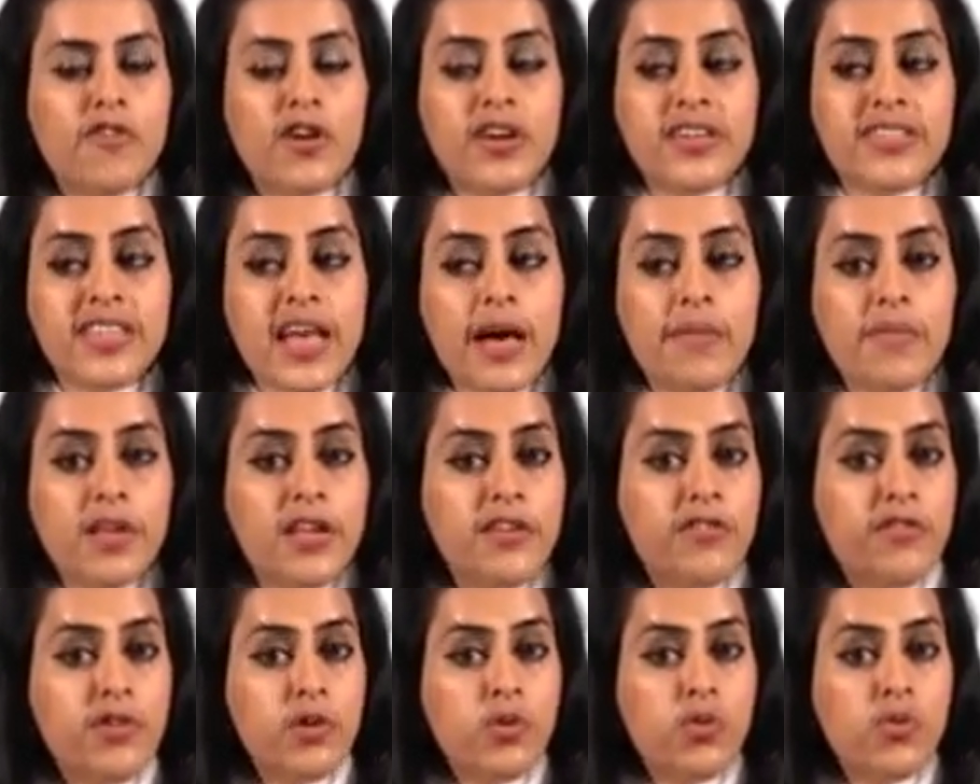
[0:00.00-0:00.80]
for
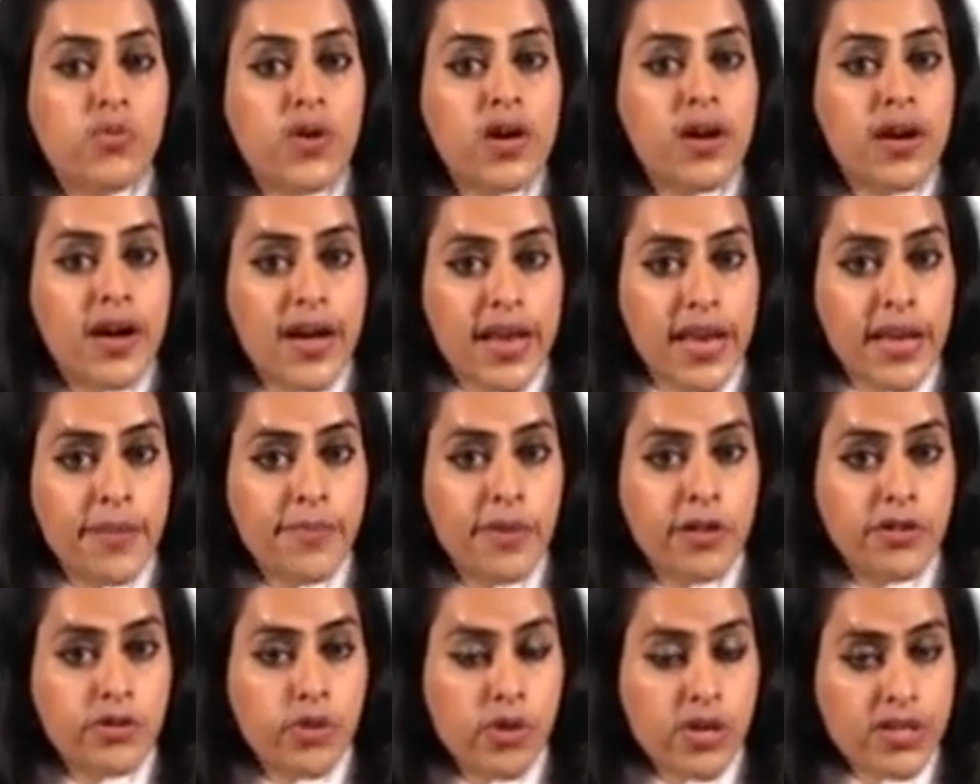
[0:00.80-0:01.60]
example, if you were
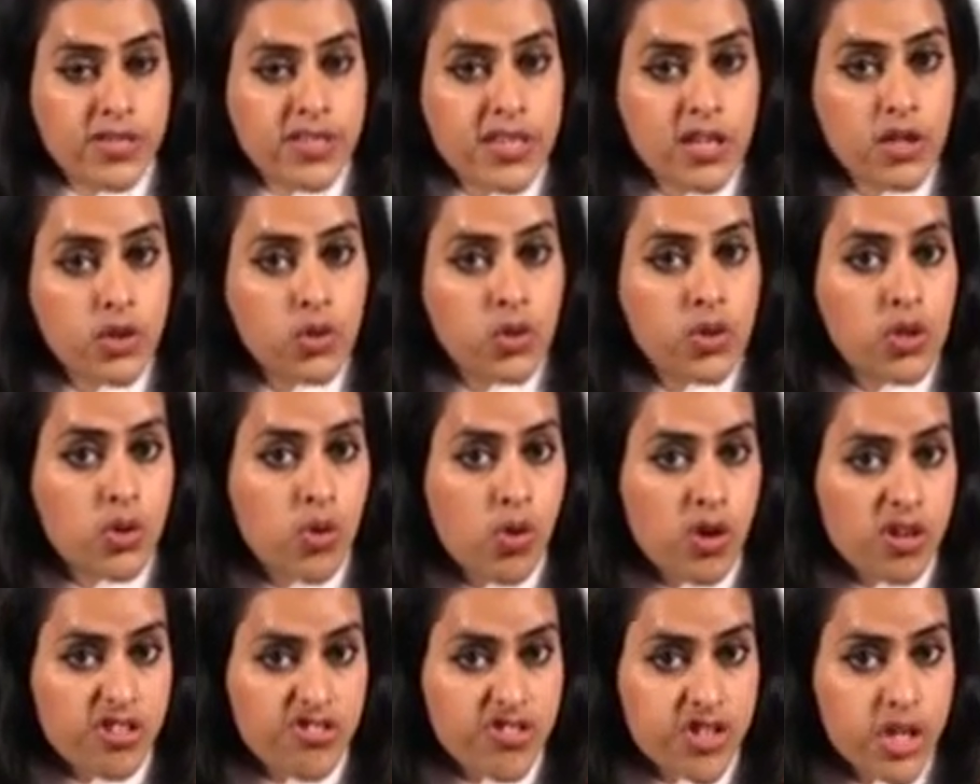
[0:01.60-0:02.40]
unable to listen to
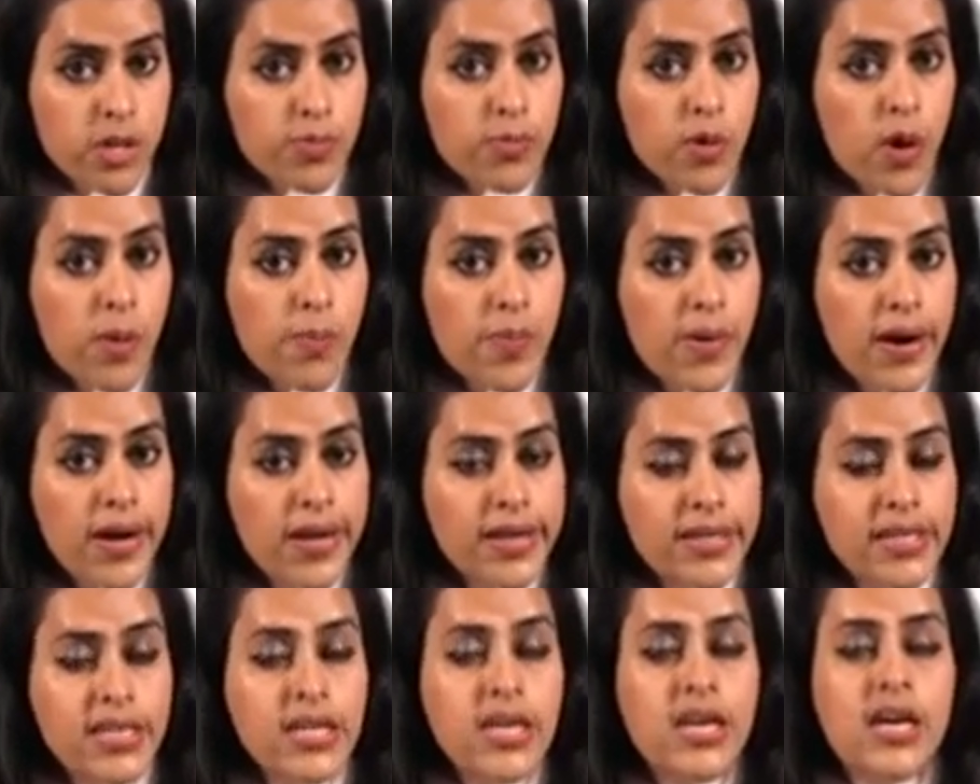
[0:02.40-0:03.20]
the question
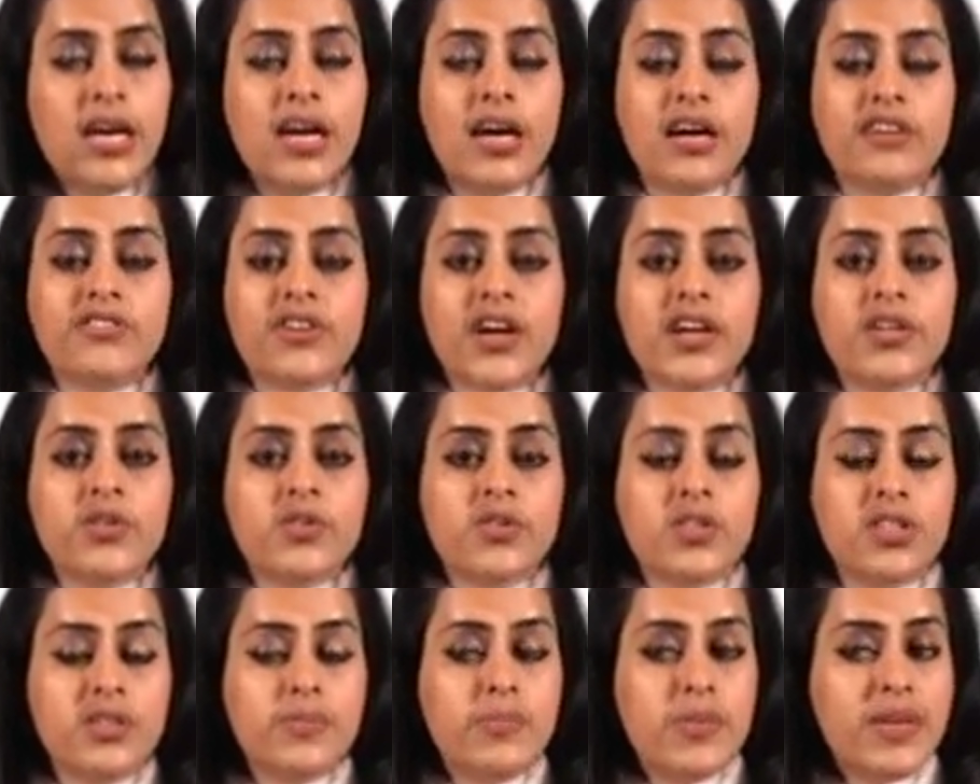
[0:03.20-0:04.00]
properly, try
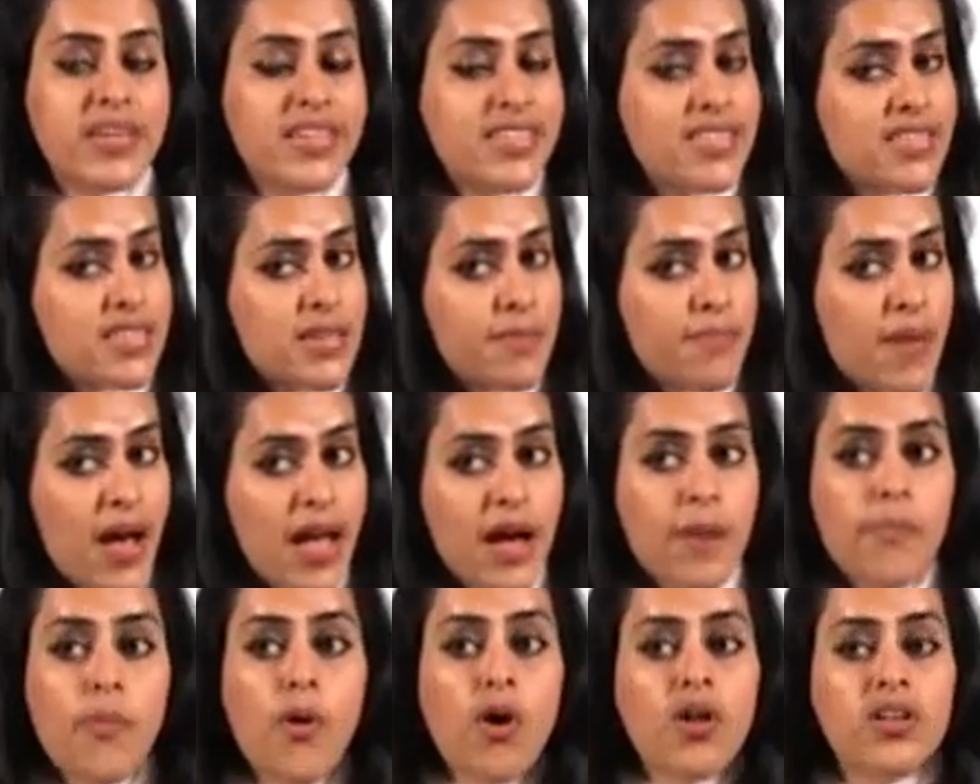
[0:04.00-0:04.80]
to say, please,
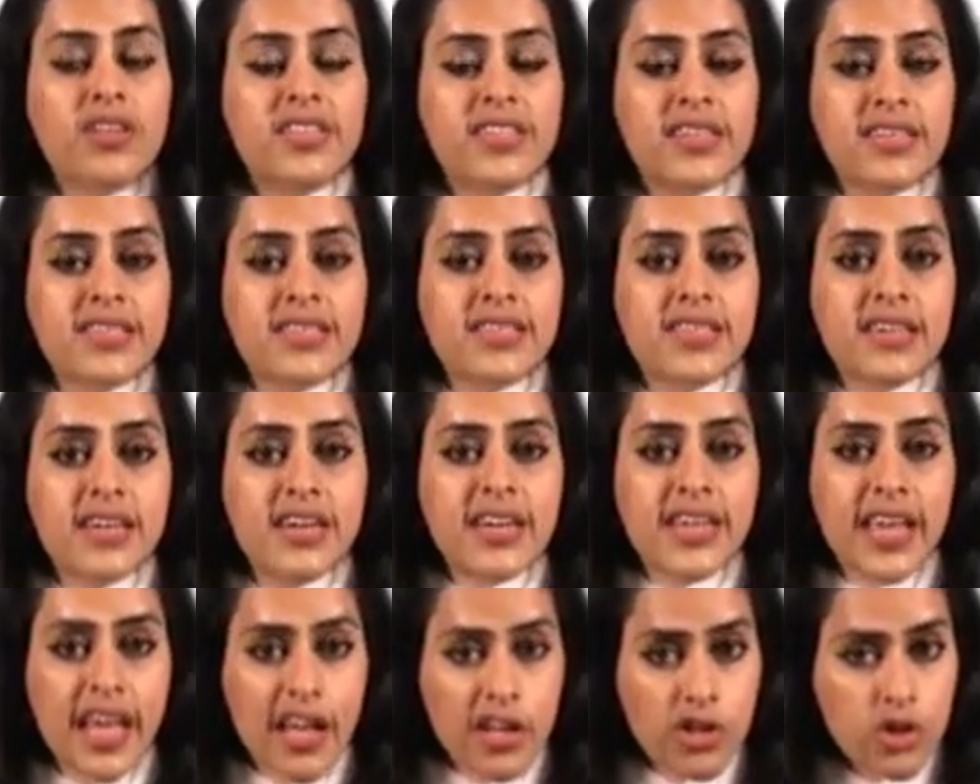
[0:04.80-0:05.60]
my apologies
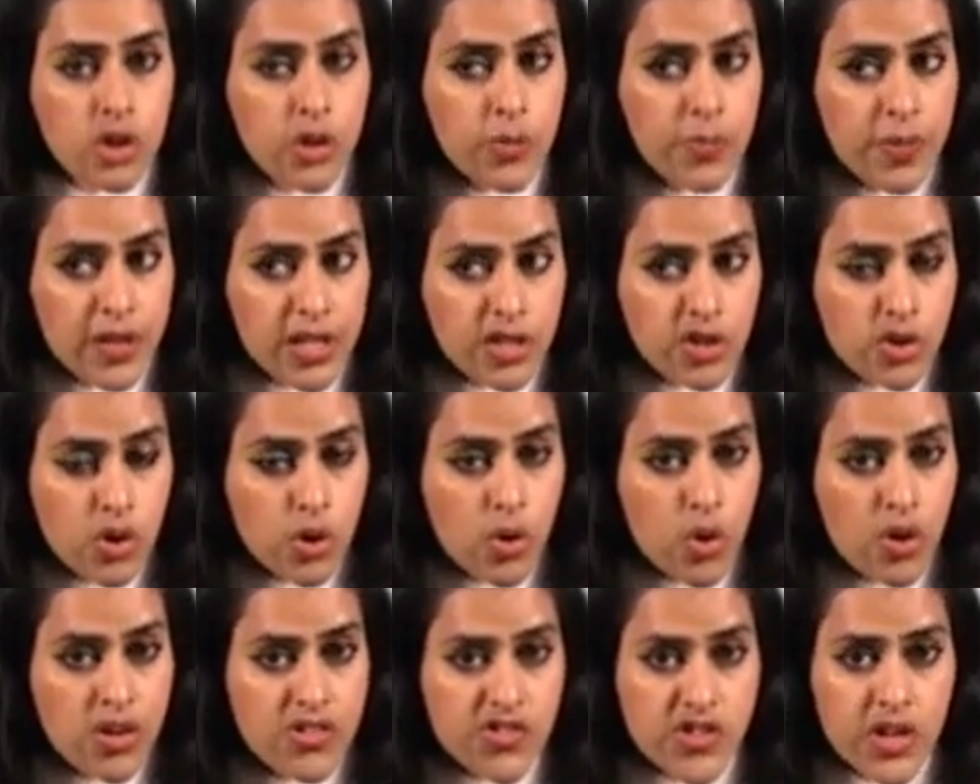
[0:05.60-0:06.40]
sir, can you repeat
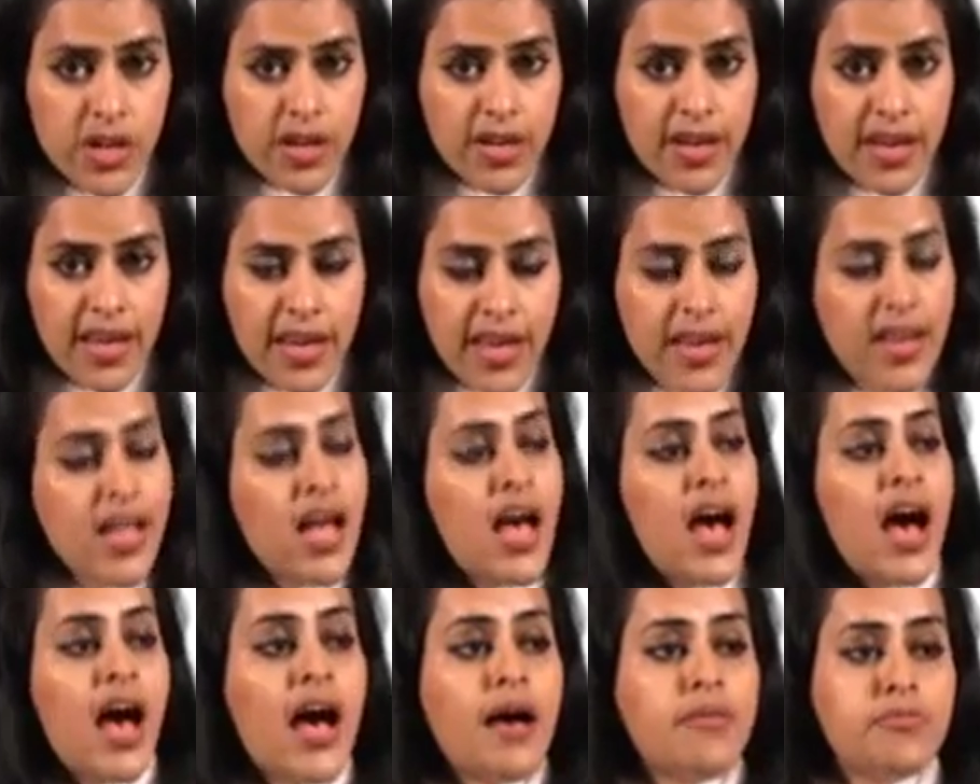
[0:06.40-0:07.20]
your question again?